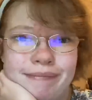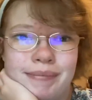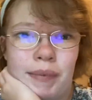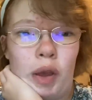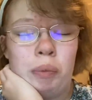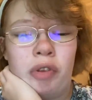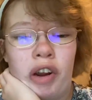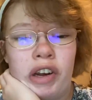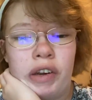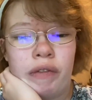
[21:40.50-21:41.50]
I'm
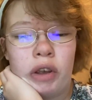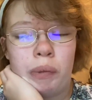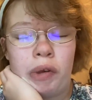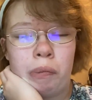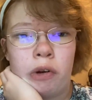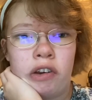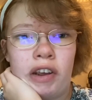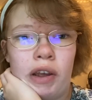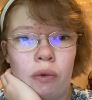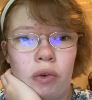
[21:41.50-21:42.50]
starting to feel a bit burnt
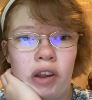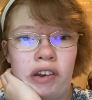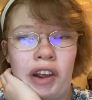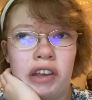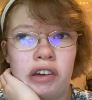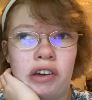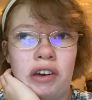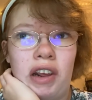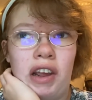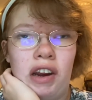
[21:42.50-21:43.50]
out and tired
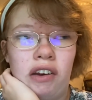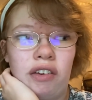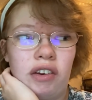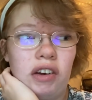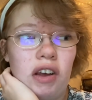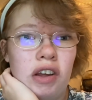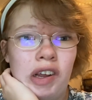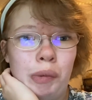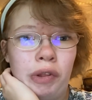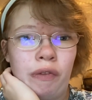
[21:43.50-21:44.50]
and
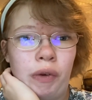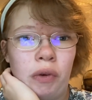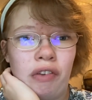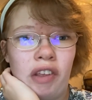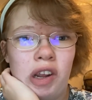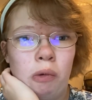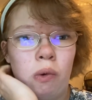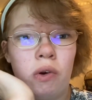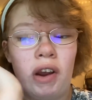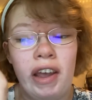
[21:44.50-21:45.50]
unable to focus
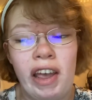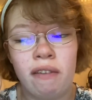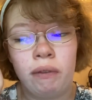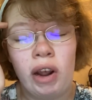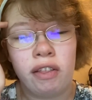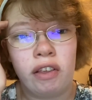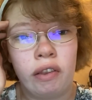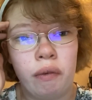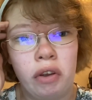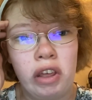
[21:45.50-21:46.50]
anymore. I have been at this
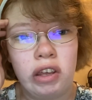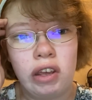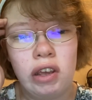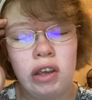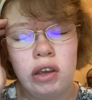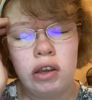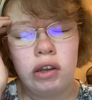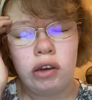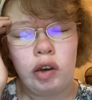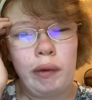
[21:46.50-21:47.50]
for like
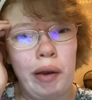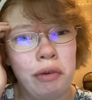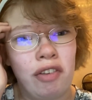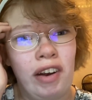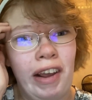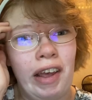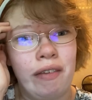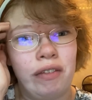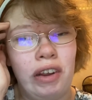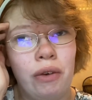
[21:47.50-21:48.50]
2 hours and a half
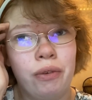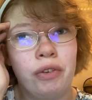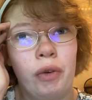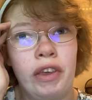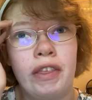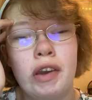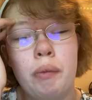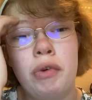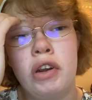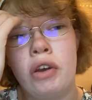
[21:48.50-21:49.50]
now, so I think I'm
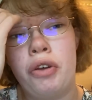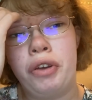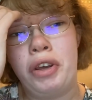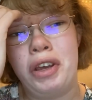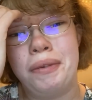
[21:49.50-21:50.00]
gonna call it good